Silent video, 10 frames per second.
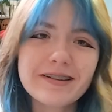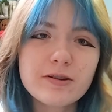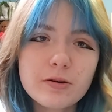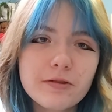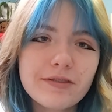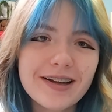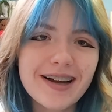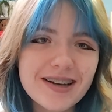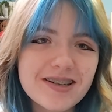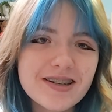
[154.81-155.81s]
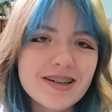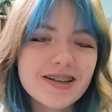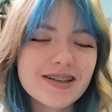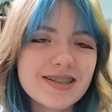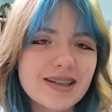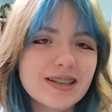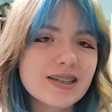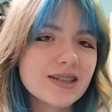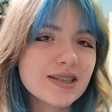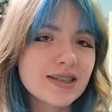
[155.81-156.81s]
I don't know if I actually said
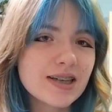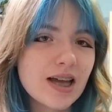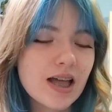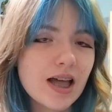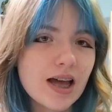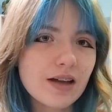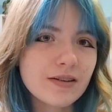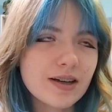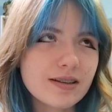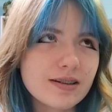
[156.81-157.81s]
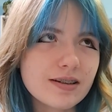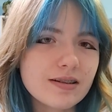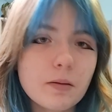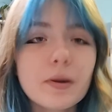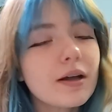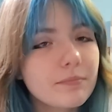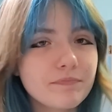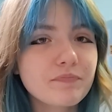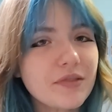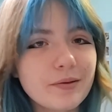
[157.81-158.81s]
this, I think I didn't,
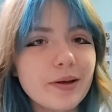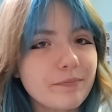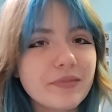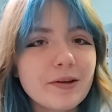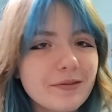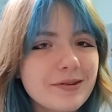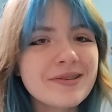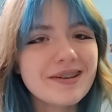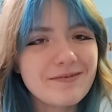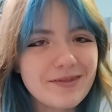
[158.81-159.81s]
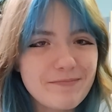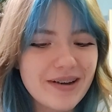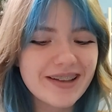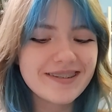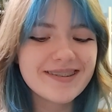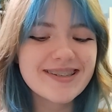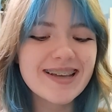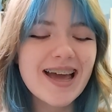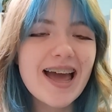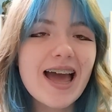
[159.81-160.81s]
but so yeah, all of those are free patterns.